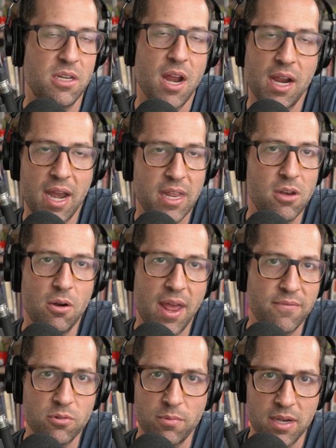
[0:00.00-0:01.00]
is you don't
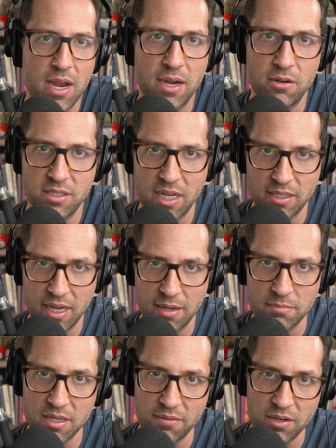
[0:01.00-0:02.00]
have to win 9 or 10
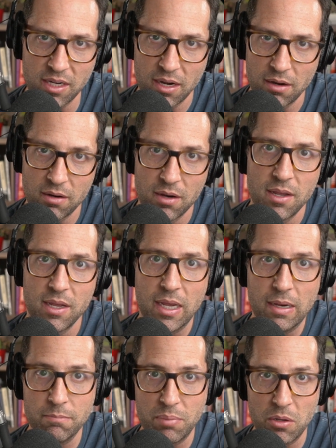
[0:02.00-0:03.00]
games every year
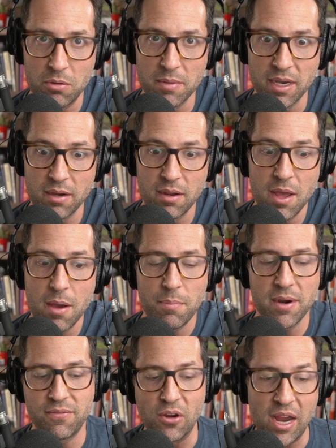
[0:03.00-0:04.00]
in Pullman.
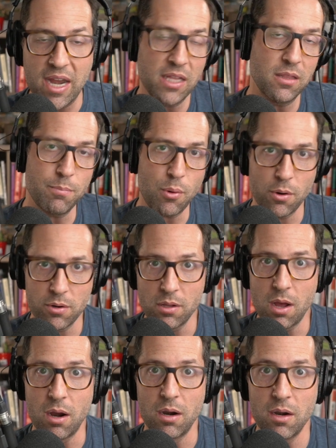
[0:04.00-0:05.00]
But if you're hitting the
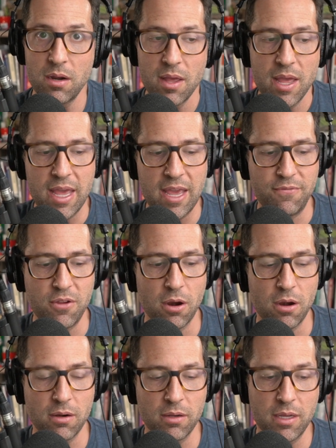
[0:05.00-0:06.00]
portal hard, if
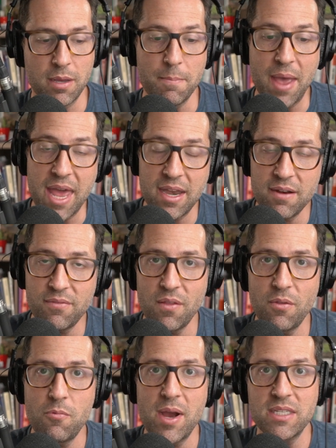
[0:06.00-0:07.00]
you're competitive
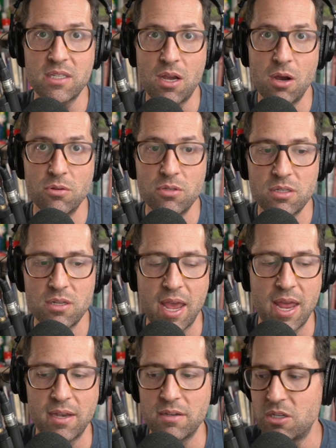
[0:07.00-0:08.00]
on the West Coast
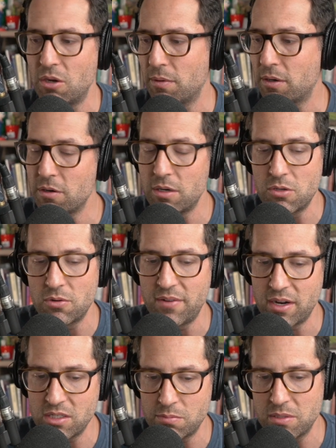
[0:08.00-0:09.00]
and you're recruiting to a
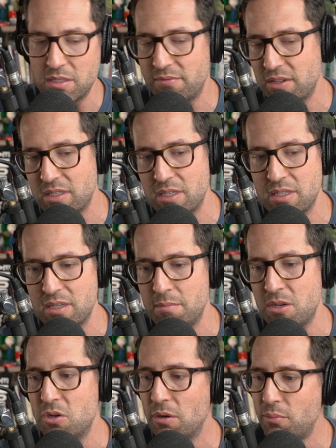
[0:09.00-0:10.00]
very specific
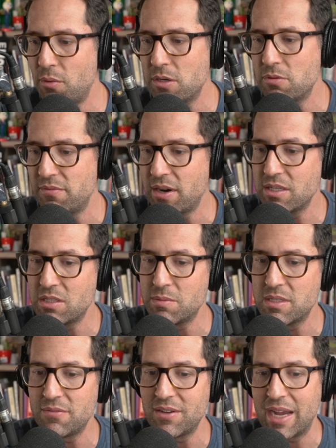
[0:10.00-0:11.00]
system and you can point to a very
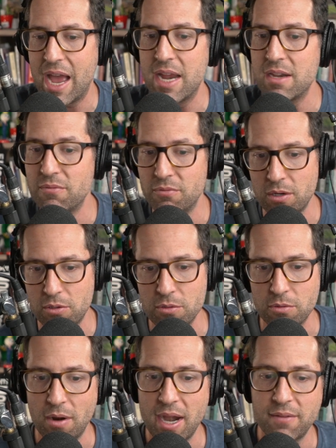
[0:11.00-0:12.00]
specific kind of
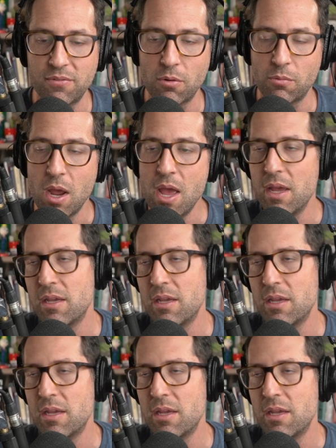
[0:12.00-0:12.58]
recruit, right? If you're